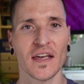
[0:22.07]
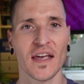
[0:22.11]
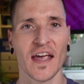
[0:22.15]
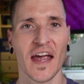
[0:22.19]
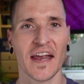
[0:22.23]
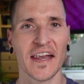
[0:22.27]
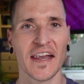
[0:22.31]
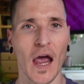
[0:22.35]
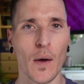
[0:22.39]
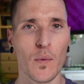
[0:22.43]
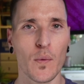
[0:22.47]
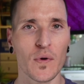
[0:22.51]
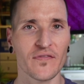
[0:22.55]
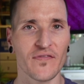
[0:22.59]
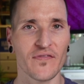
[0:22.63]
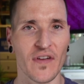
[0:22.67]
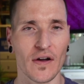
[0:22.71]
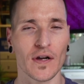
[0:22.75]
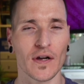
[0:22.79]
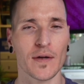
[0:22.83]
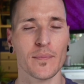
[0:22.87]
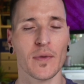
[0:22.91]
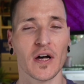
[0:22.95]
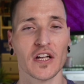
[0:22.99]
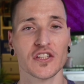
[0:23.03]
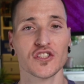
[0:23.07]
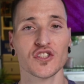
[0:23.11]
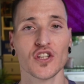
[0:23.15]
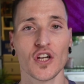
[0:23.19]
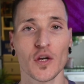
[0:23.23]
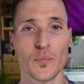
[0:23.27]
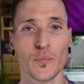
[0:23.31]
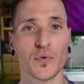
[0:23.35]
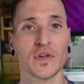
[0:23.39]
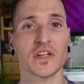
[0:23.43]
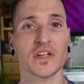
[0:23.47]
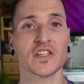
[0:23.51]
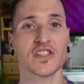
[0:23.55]
and I would very much
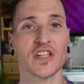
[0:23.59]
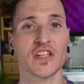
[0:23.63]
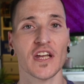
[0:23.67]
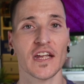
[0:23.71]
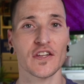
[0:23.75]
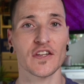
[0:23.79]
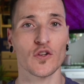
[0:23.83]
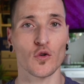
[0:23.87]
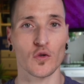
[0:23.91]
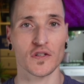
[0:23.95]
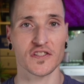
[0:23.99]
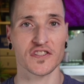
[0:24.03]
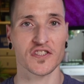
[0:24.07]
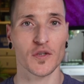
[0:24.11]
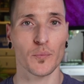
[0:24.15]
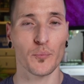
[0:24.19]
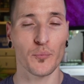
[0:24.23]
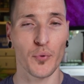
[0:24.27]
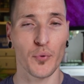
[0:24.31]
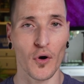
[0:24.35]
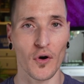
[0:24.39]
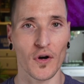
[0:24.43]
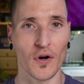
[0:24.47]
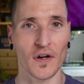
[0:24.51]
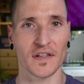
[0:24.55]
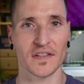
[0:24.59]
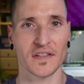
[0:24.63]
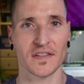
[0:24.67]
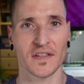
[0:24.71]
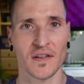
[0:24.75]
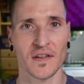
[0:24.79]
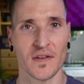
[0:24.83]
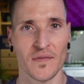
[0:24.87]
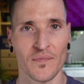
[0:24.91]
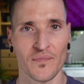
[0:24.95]
appreciate your support.